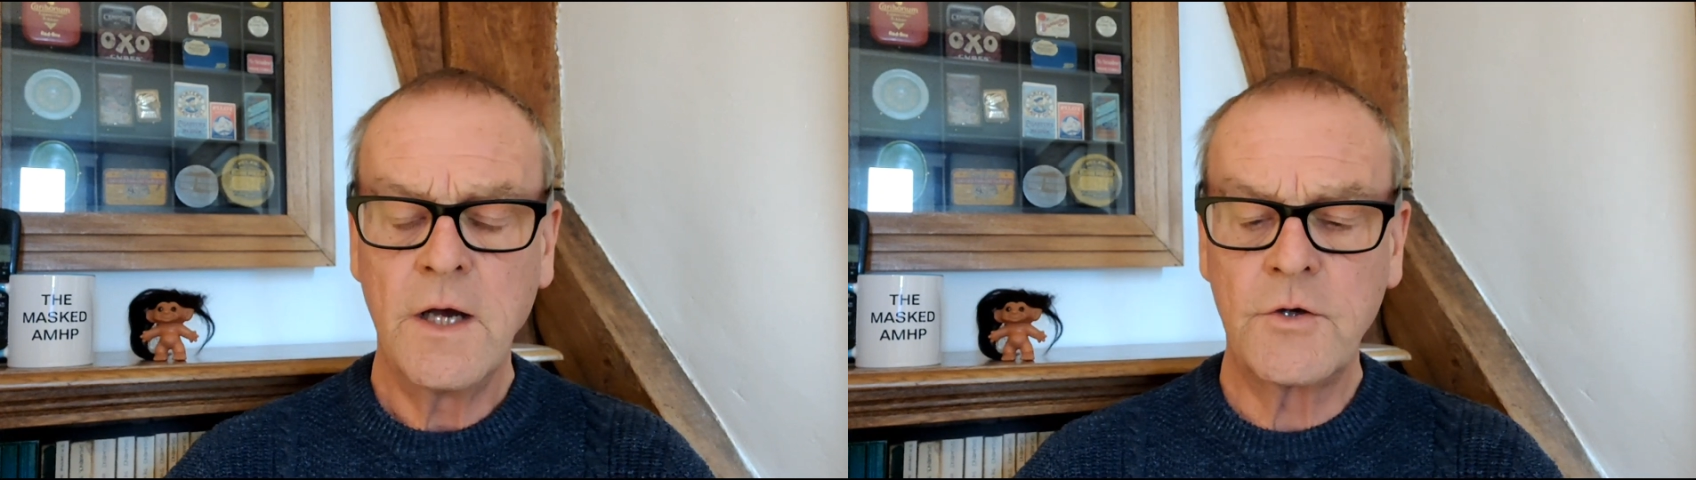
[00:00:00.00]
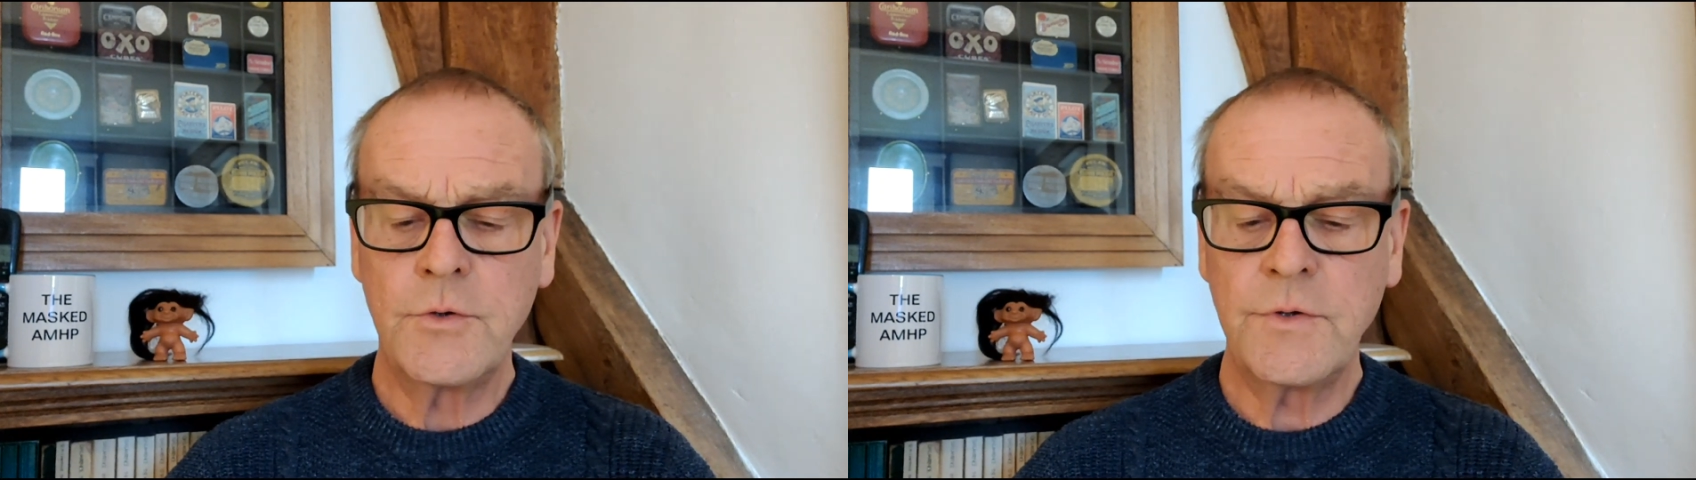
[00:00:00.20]

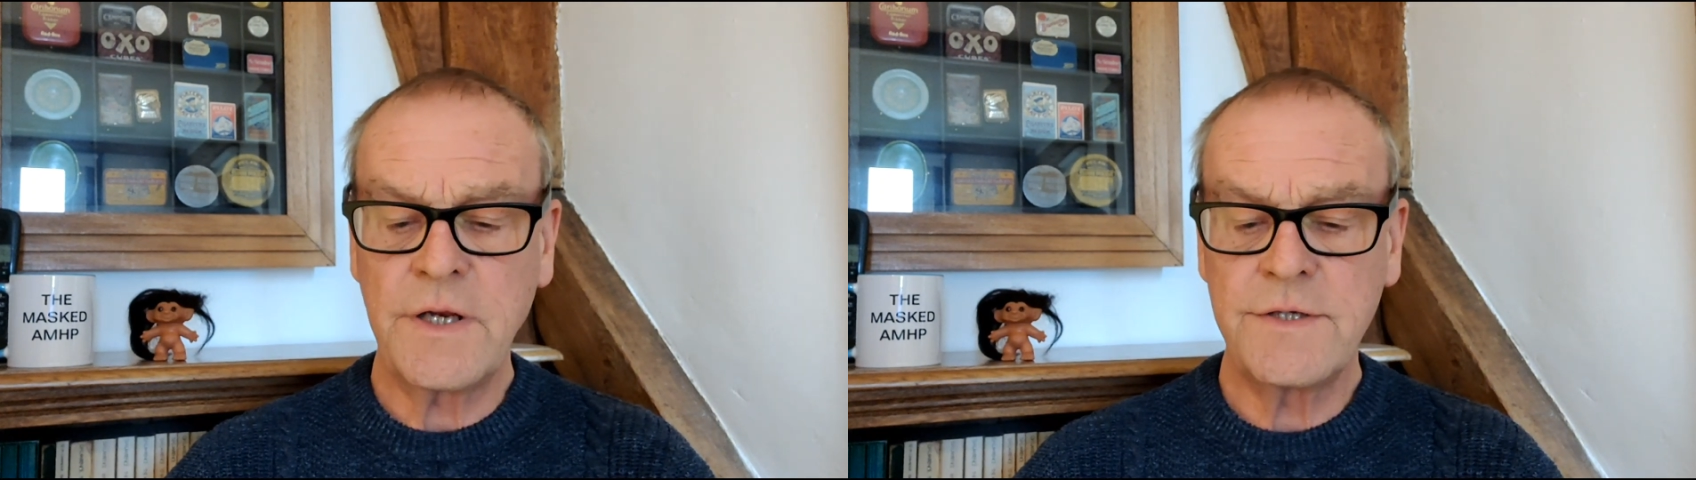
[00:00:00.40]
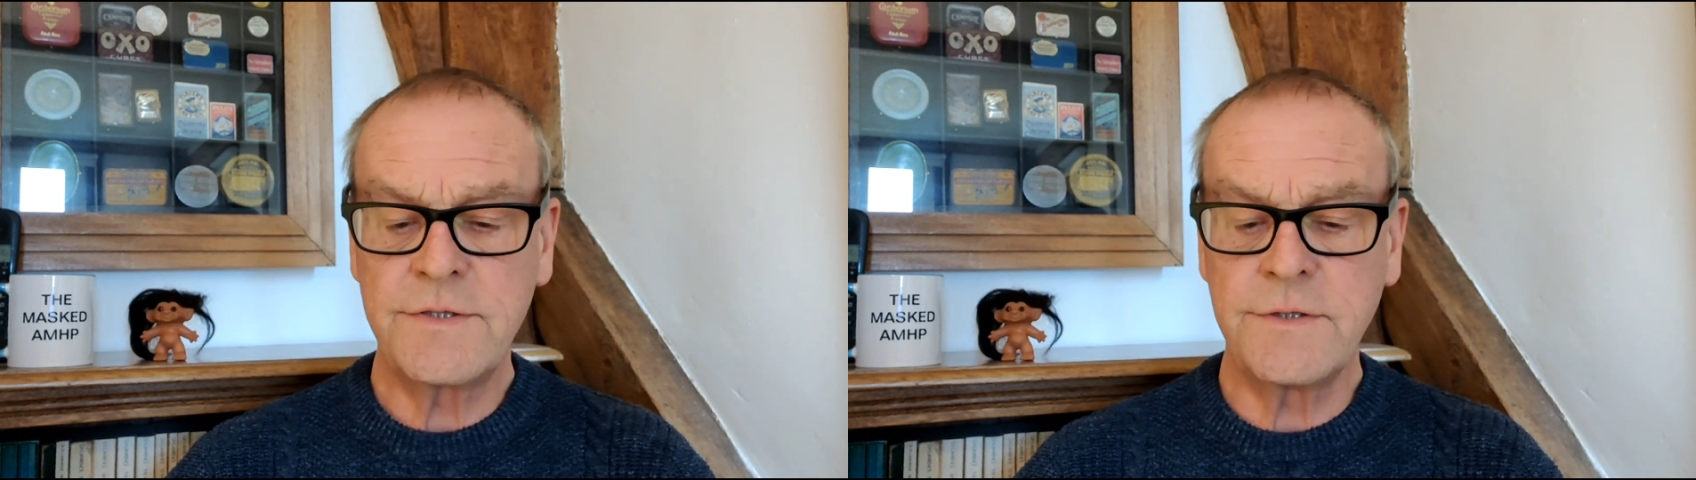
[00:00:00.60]

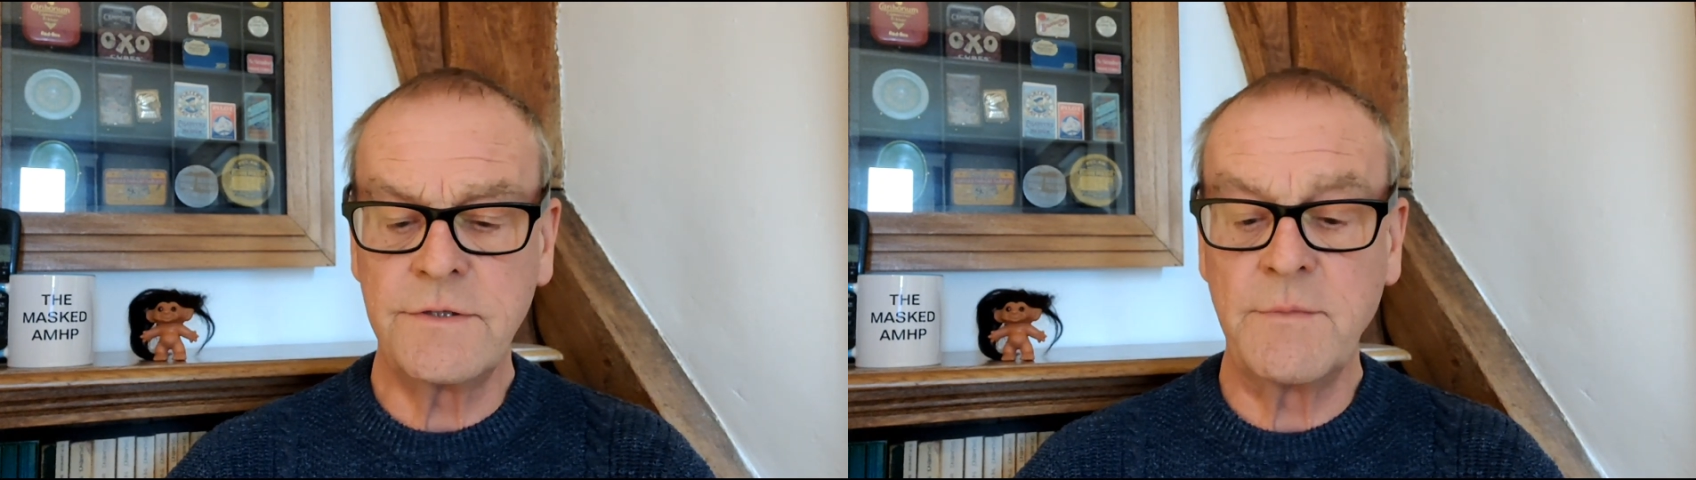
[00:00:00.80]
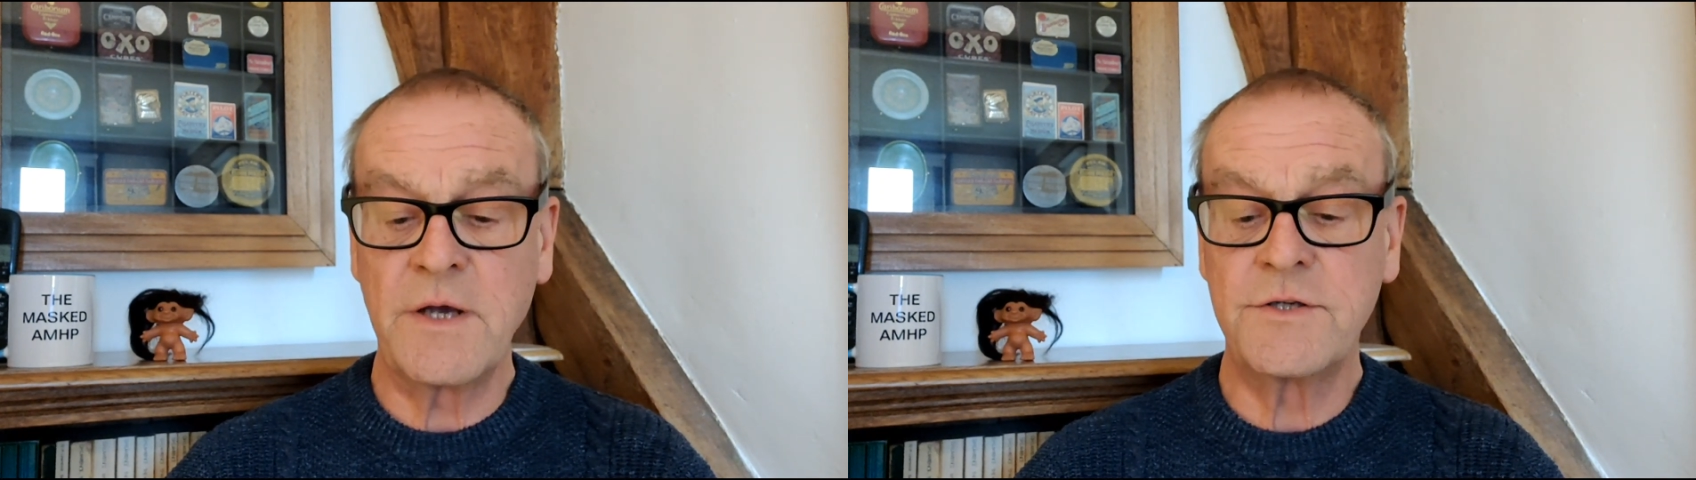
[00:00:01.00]
According
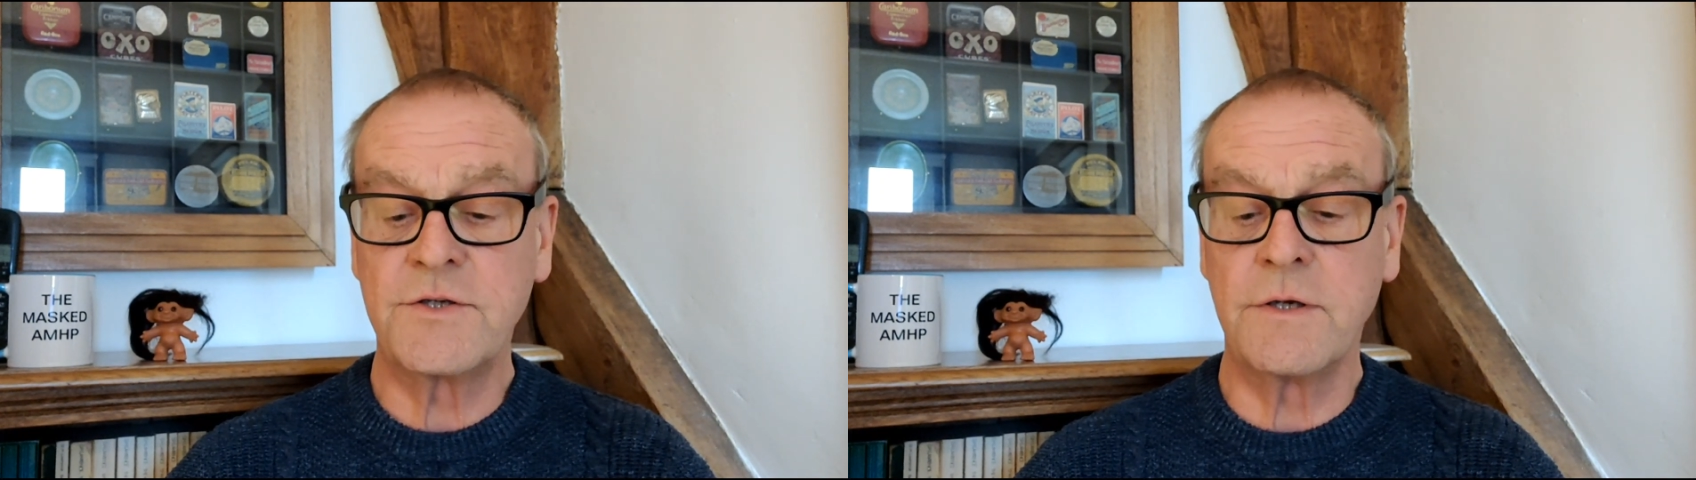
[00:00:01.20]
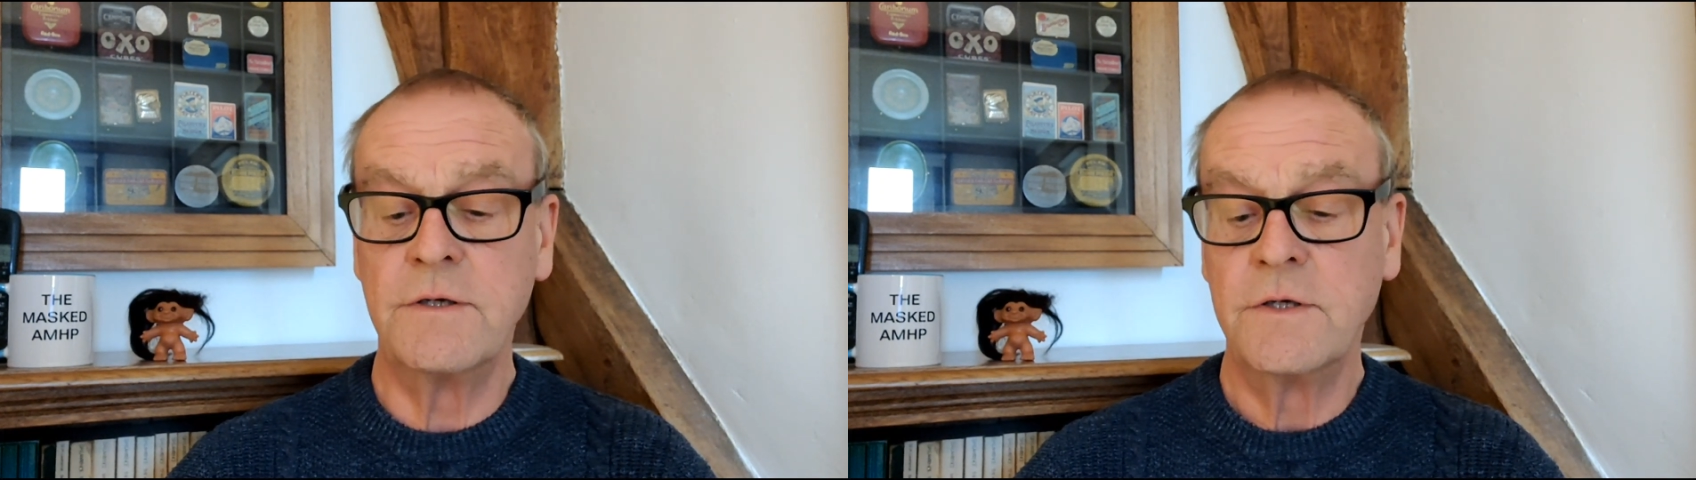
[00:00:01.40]
to the most